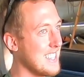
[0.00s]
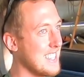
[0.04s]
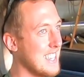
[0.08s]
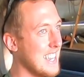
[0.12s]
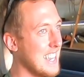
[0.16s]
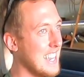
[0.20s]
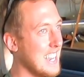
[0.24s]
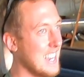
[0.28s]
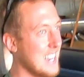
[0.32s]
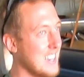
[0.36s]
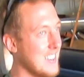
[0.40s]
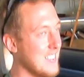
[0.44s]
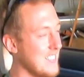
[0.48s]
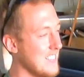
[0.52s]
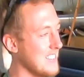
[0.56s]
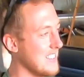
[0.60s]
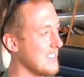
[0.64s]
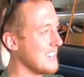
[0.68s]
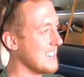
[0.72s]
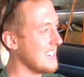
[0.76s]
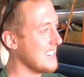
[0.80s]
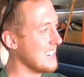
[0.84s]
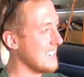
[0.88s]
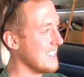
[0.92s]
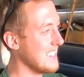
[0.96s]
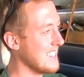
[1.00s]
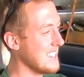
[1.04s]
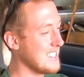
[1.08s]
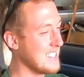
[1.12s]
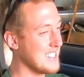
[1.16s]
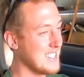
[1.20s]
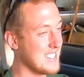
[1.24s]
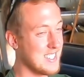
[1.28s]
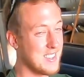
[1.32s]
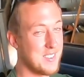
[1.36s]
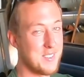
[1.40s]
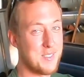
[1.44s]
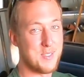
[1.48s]
Damn, this
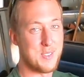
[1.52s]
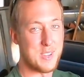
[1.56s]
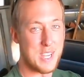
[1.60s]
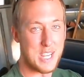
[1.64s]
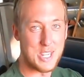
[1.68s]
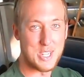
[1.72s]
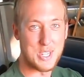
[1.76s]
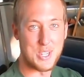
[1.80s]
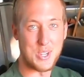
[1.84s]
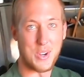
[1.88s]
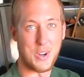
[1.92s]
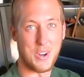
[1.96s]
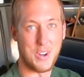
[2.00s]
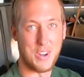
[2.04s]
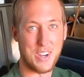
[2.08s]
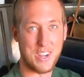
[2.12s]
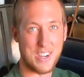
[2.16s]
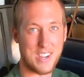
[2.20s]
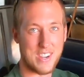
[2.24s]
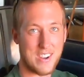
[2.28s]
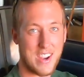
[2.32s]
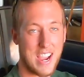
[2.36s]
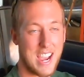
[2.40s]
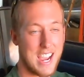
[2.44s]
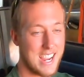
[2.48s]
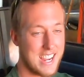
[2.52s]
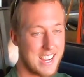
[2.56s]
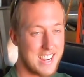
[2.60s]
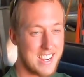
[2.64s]
is official right